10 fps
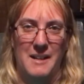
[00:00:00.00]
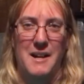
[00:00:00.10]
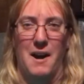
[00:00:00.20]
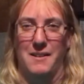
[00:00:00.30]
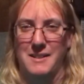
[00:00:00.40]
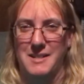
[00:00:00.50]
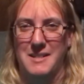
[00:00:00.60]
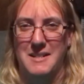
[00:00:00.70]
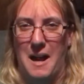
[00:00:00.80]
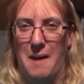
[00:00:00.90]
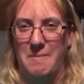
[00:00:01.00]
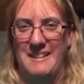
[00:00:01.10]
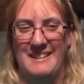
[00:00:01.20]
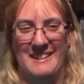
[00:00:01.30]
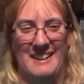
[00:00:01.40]
college
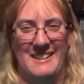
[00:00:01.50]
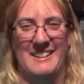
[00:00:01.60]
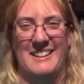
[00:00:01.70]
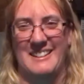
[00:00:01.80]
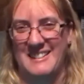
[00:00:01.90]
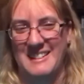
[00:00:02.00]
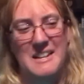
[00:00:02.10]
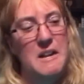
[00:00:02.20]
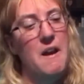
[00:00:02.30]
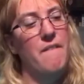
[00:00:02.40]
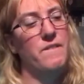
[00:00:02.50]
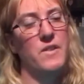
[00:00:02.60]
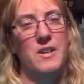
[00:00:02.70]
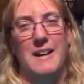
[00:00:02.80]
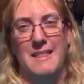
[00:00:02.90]
copy I got
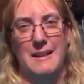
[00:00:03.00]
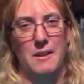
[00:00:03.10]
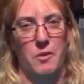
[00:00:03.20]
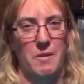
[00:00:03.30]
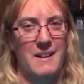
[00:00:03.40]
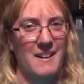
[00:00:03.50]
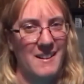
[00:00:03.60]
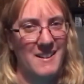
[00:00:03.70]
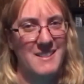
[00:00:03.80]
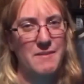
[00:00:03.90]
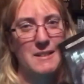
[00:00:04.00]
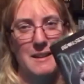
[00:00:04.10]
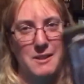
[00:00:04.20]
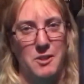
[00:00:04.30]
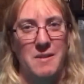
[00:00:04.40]
for, I think, $3. It was
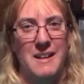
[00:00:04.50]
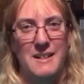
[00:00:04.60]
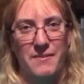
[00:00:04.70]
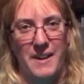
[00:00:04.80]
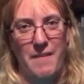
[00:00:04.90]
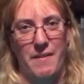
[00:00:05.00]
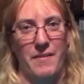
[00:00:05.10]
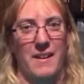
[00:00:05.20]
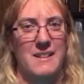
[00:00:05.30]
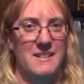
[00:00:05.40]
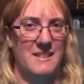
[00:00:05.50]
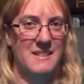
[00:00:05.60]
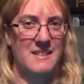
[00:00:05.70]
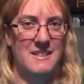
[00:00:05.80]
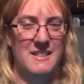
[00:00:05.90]
like $2.95. I finally took the
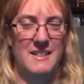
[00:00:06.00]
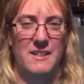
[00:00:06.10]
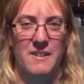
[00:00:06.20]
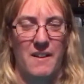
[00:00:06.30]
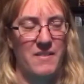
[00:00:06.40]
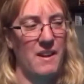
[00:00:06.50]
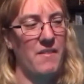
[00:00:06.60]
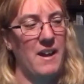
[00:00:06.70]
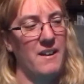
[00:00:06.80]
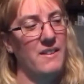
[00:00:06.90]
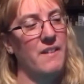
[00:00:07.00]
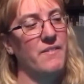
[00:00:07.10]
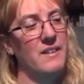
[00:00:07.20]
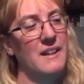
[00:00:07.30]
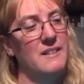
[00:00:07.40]
sticker off that I've had on there
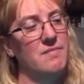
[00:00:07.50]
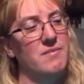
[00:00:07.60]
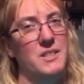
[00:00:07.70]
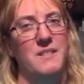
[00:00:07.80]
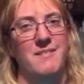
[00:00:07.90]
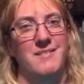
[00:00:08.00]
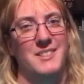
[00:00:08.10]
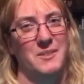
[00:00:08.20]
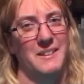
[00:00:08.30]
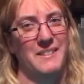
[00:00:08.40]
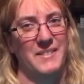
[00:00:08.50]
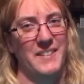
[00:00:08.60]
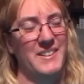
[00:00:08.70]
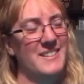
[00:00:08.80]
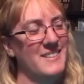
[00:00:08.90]
for like 25
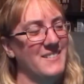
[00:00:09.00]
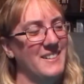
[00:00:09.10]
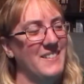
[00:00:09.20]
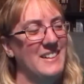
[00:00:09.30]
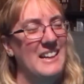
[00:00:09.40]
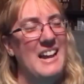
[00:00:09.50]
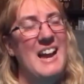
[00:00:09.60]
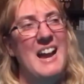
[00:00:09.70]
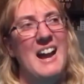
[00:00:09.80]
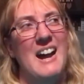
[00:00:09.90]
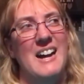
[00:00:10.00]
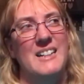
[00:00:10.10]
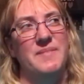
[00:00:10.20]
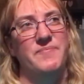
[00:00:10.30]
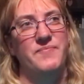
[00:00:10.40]
years, whatever.
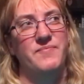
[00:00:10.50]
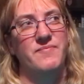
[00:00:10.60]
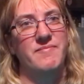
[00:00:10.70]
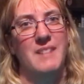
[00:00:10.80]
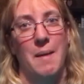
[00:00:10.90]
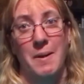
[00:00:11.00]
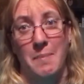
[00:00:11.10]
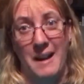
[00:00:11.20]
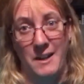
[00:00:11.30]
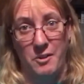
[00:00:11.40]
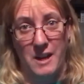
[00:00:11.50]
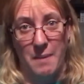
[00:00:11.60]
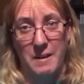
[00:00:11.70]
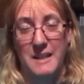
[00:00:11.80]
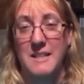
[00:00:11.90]
I'm going to buy a new
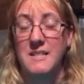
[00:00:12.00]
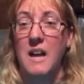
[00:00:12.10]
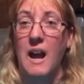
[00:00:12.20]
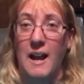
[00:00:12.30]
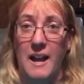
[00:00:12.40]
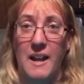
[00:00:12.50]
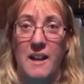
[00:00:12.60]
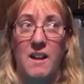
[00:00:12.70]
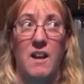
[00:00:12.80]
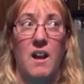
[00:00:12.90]
copy because I